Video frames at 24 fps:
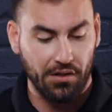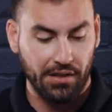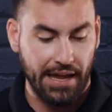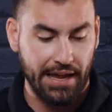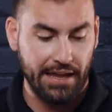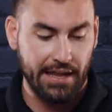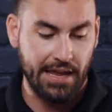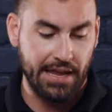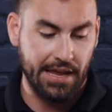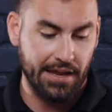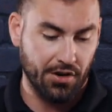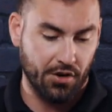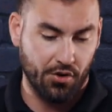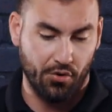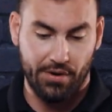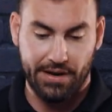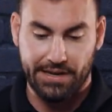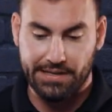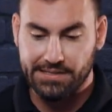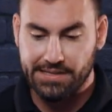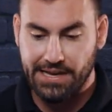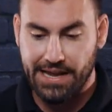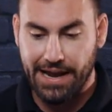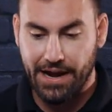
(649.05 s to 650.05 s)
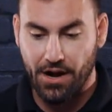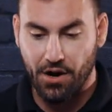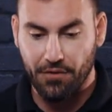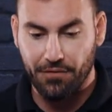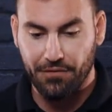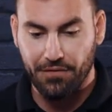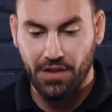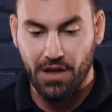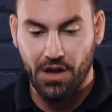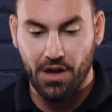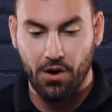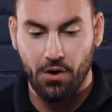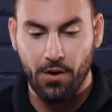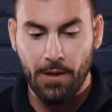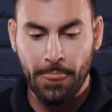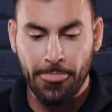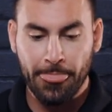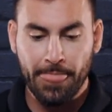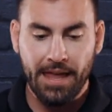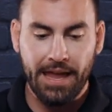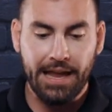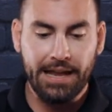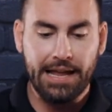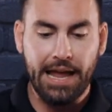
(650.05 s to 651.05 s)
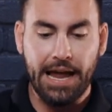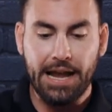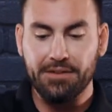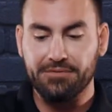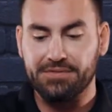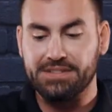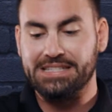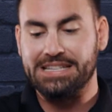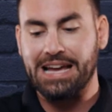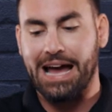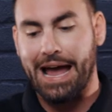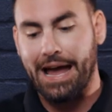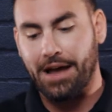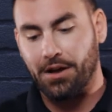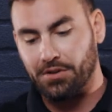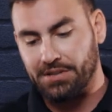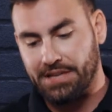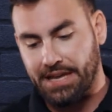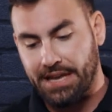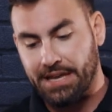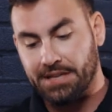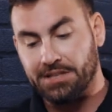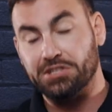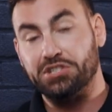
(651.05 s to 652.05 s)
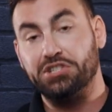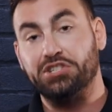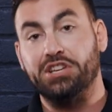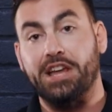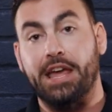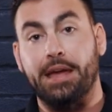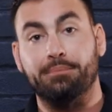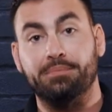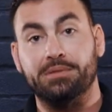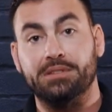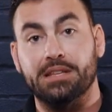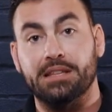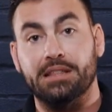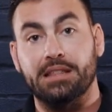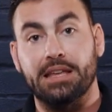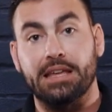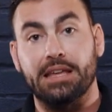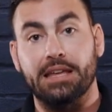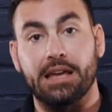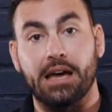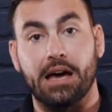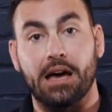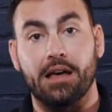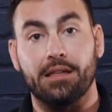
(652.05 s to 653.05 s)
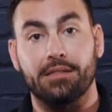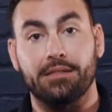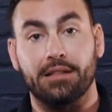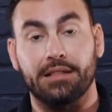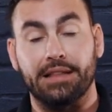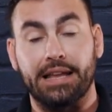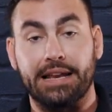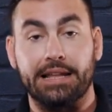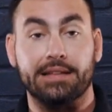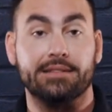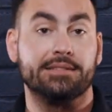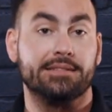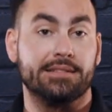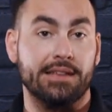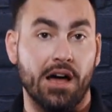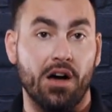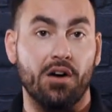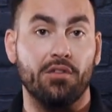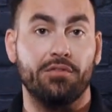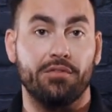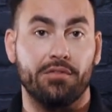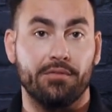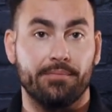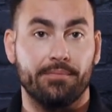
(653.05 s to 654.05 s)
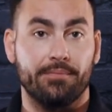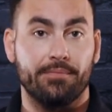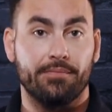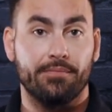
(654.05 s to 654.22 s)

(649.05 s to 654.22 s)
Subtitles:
like increased airflow and kind of dialed in shape to the lid itself.